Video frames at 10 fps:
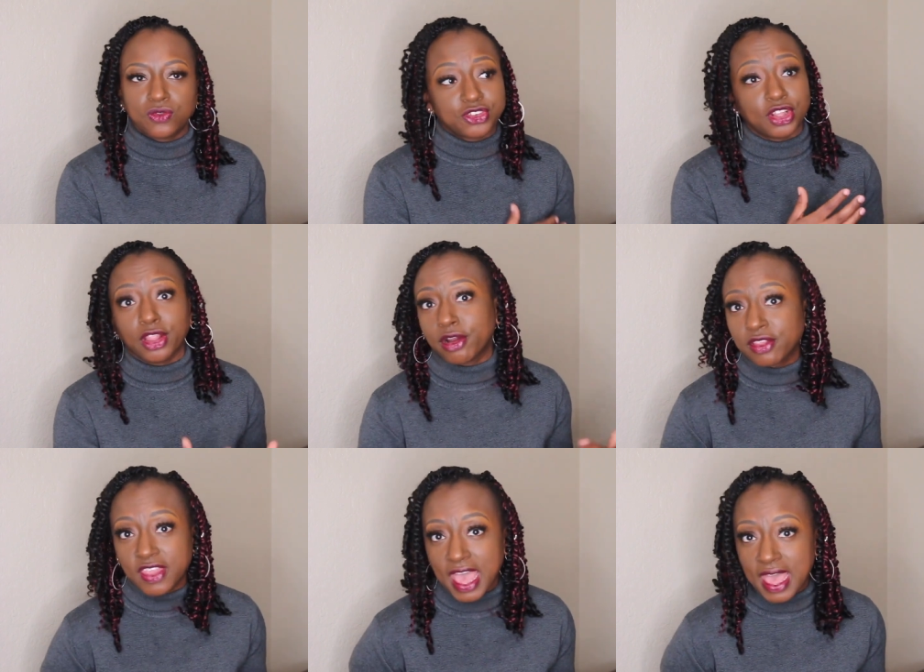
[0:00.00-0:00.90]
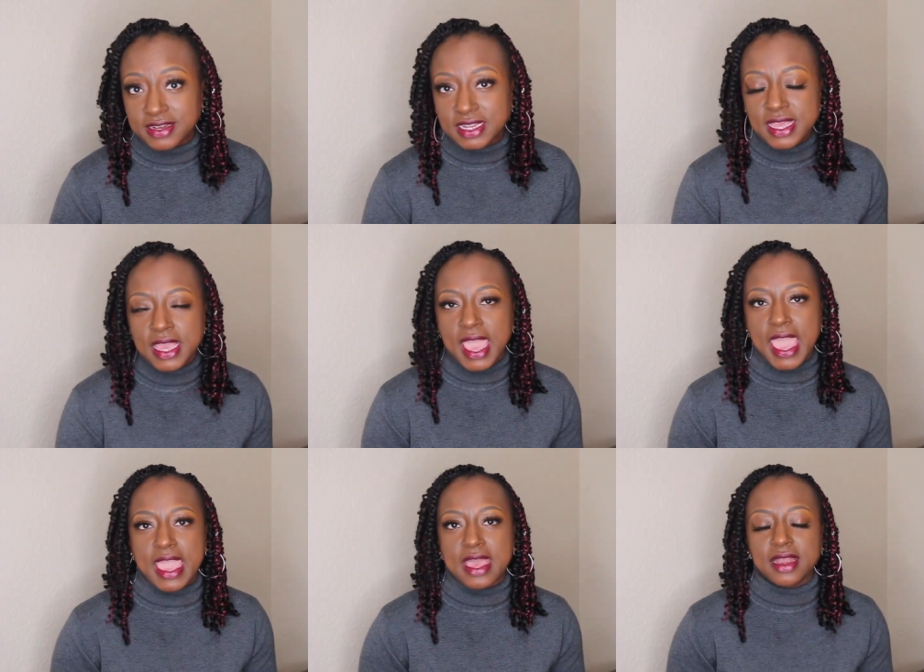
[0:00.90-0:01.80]
to learn that,
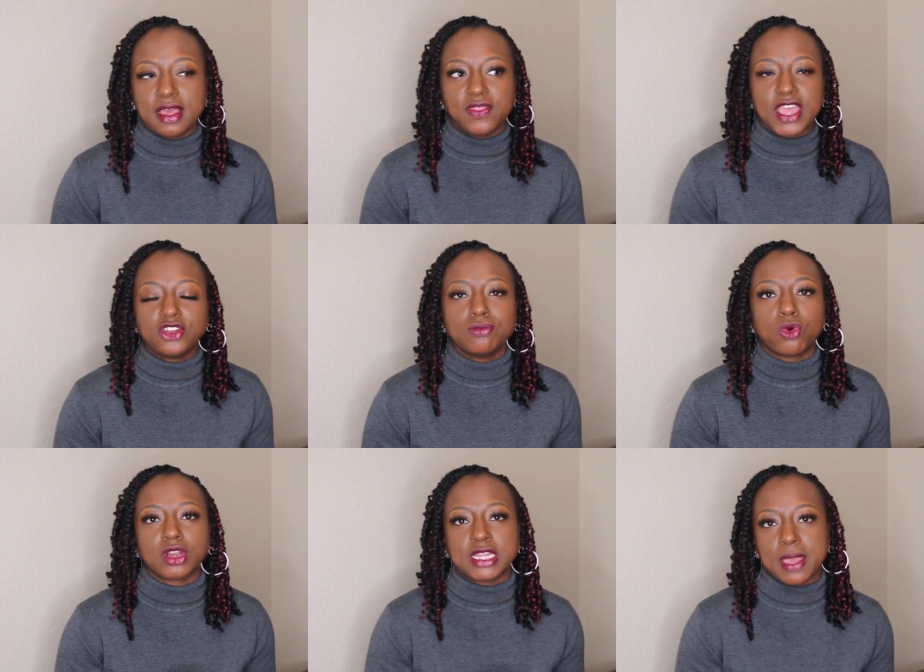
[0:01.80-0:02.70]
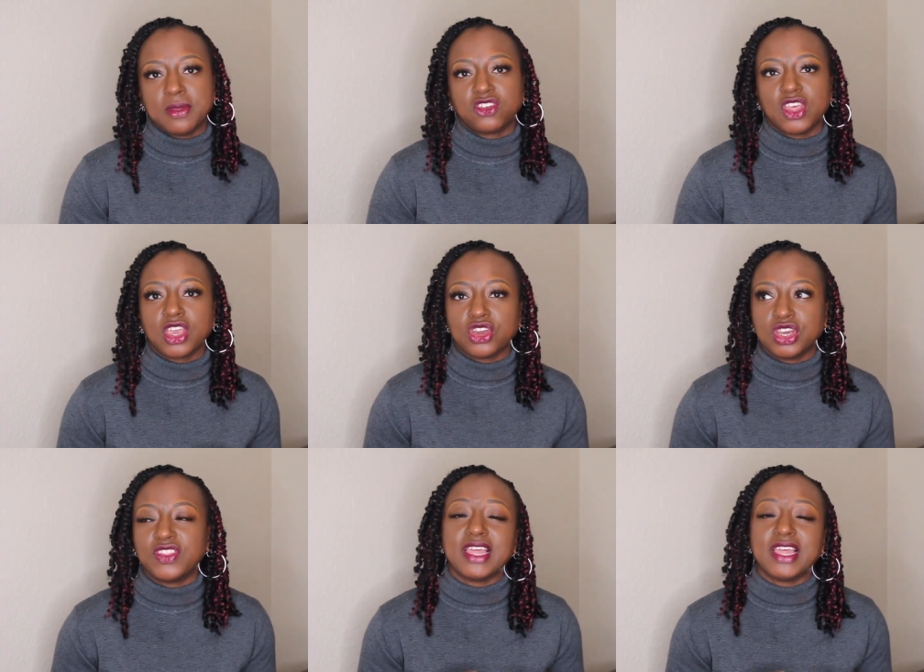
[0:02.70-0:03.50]
and they do more damage than good.